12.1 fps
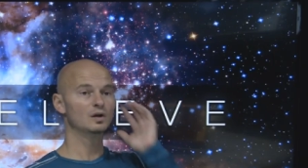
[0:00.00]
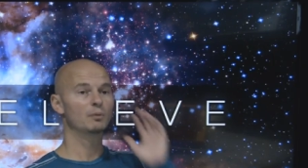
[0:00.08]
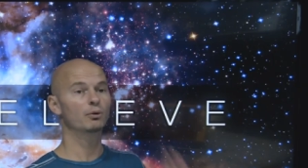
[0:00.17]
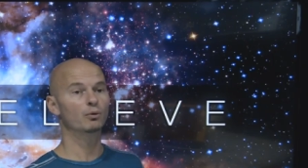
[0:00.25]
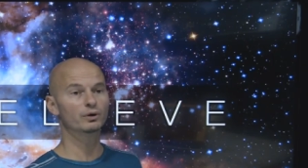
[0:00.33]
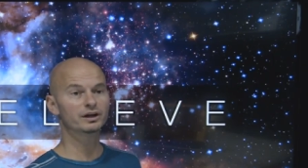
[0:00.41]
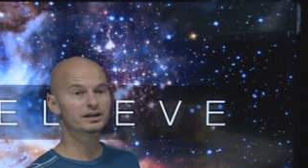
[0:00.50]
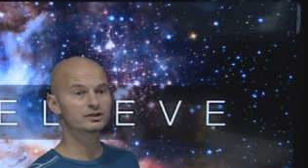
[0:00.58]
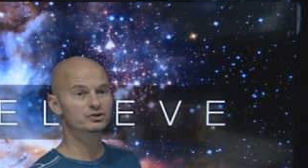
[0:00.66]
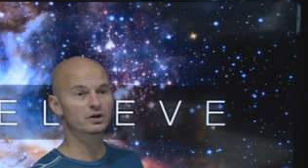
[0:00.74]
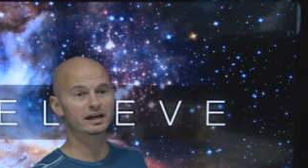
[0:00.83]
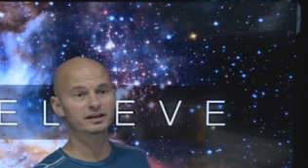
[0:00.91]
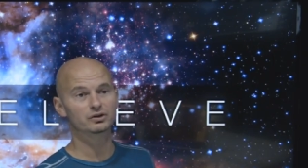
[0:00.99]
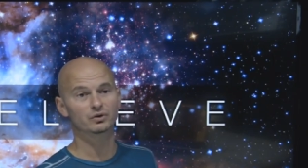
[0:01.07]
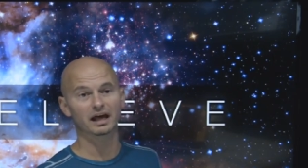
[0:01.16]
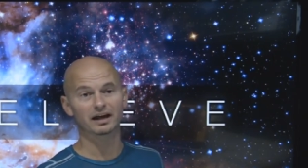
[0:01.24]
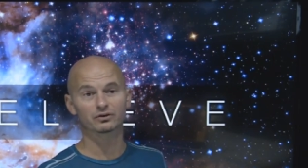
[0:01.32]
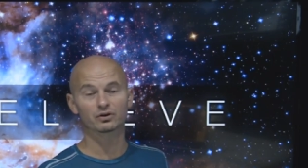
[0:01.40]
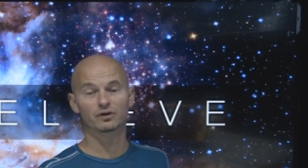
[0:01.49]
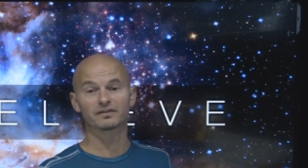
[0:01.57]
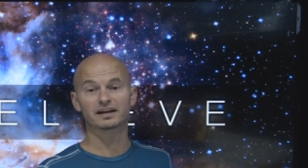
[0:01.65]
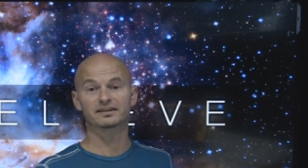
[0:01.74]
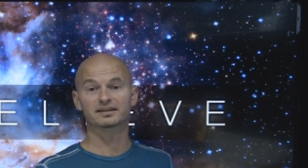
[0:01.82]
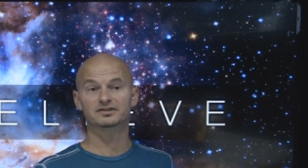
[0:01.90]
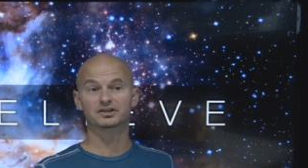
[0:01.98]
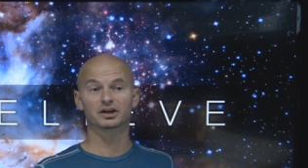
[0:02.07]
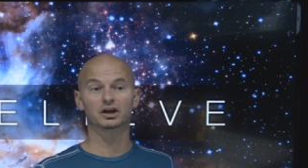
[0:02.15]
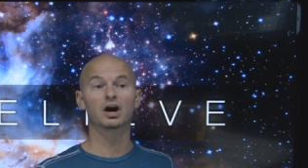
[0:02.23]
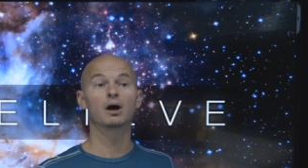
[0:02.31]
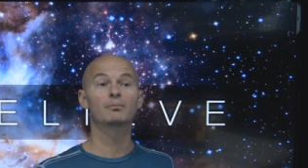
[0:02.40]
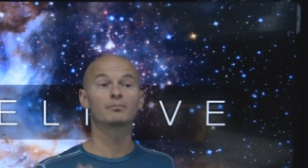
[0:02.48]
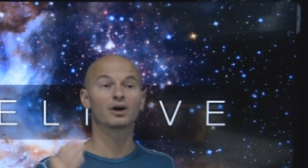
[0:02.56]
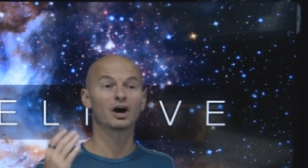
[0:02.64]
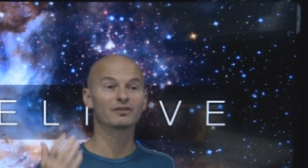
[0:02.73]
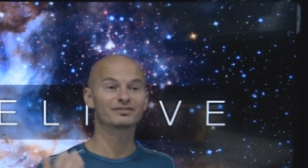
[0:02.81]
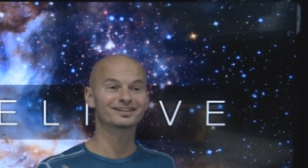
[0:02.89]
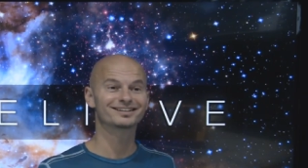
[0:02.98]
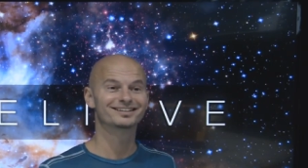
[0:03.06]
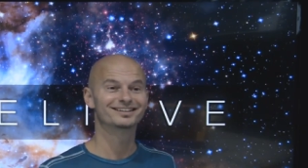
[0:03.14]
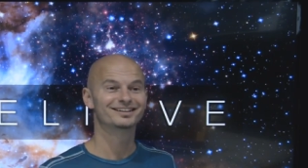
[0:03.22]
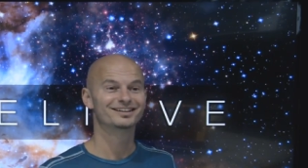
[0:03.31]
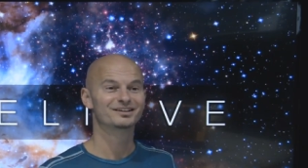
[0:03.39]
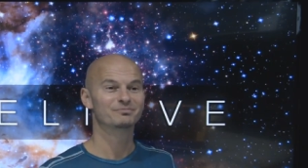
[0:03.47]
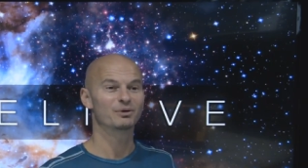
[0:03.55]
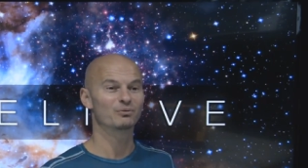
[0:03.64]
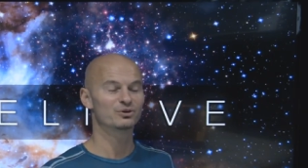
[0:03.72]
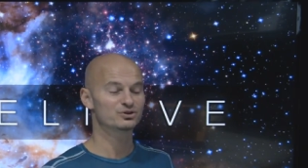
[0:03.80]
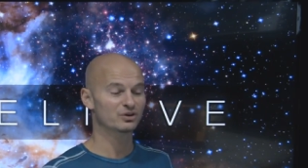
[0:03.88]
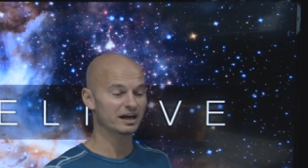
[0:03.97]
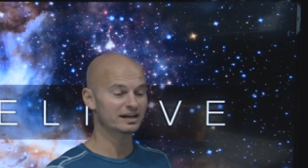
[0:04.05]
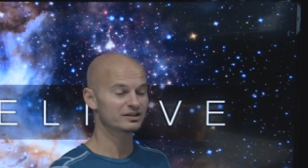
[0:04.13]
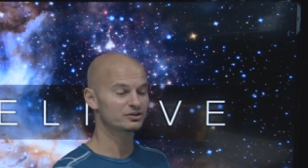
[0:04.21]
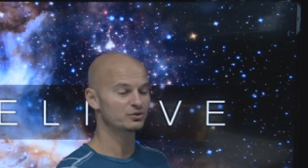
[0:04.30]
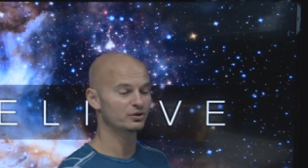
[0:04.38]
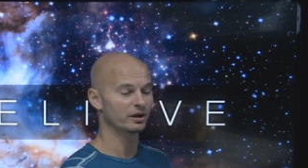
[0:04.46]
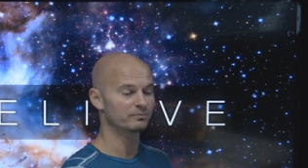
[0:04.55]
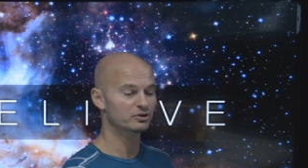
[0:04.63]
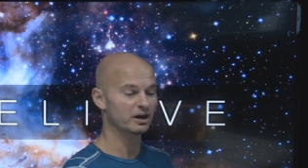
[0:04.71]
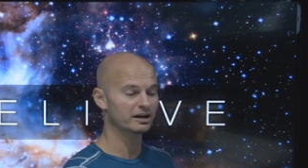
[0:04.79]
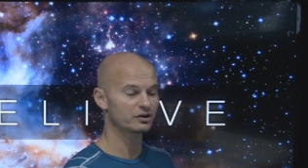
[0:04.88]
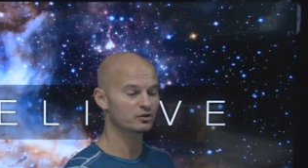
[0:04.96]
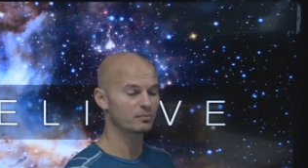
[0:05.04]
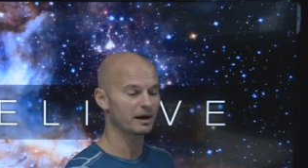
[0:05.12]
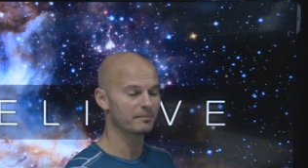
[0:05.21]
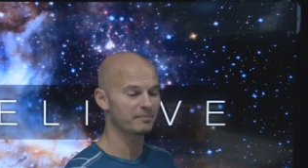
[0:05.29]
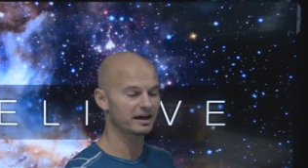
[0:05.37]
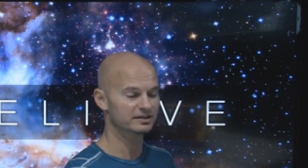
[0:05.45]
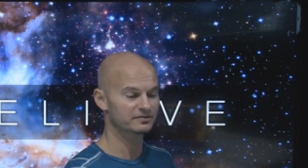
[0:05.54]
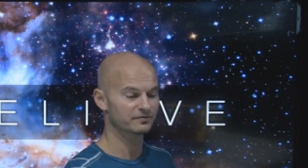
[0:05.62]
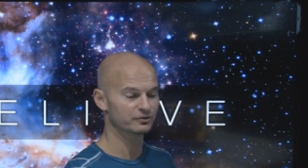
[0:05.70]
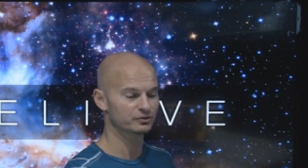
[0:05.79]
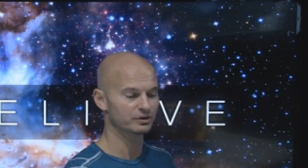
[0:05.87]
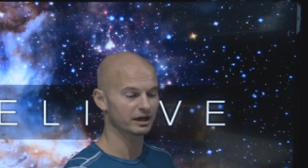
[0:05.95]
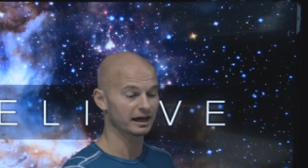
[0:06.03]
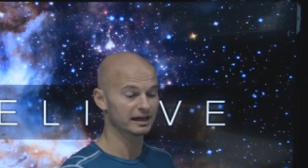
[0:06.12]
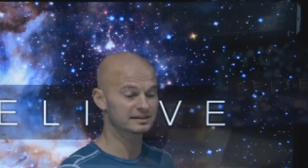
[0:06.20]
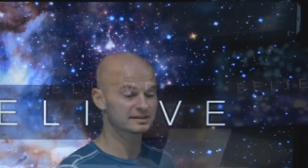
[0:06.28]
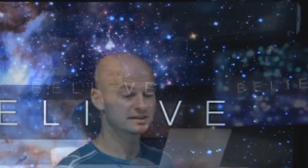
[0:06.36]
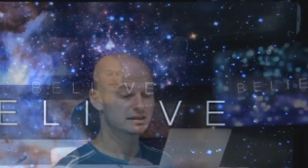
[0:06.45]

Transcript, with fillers: but we're gonna try to do it. I don't know if anything's gonna come of it, but we're trying to do it. I'm trying to do my best for you guys